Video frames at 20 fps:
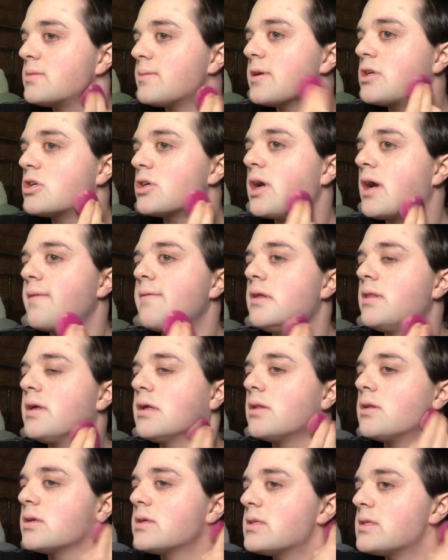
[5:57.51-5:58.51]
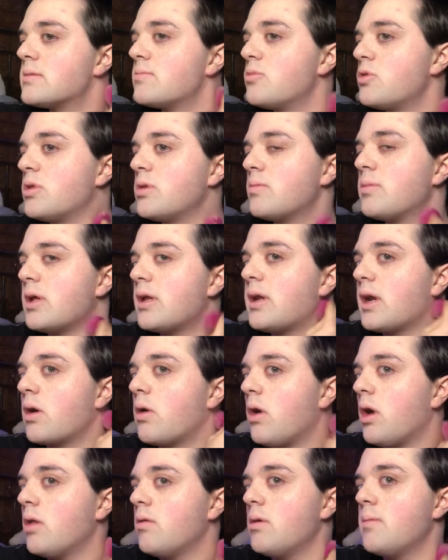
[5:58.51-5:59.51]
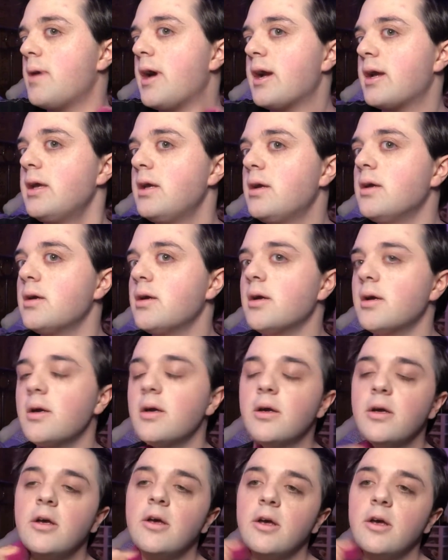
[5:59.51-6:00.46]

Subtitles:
to make sure everything looks smooth and blended. I go all the way back here.